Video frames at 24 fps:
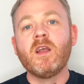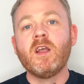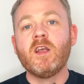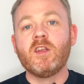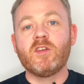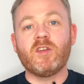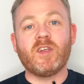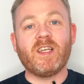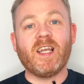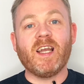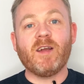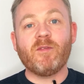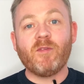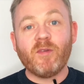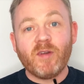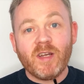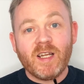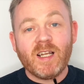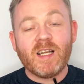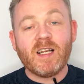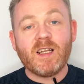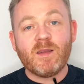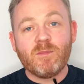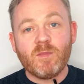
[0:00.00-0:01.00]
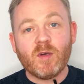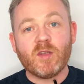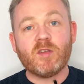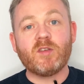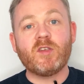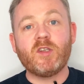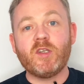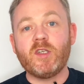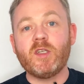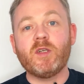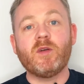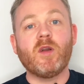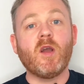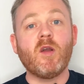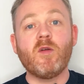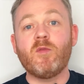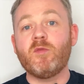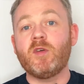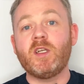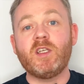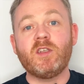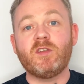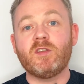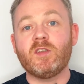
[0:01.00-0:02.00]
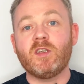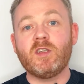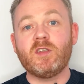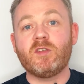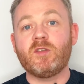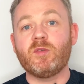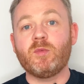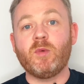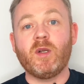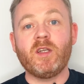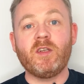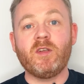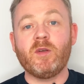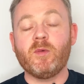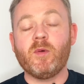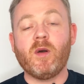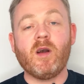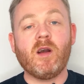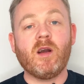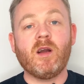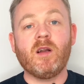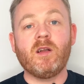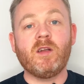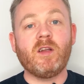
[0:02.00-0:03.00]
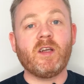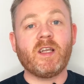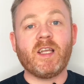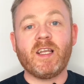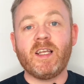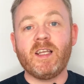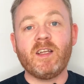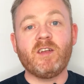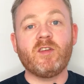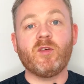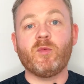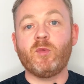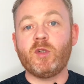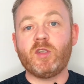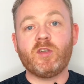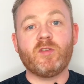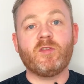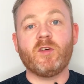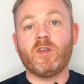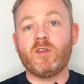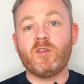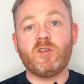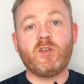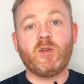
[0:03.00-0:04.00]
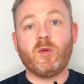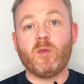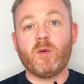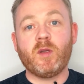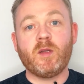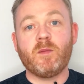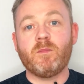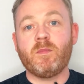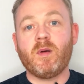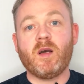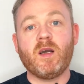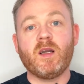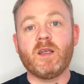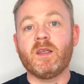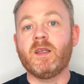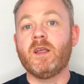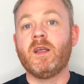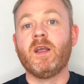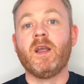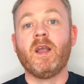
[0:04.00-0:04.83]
So yeah, really must do your own research when you are looking into which funds you want to buy.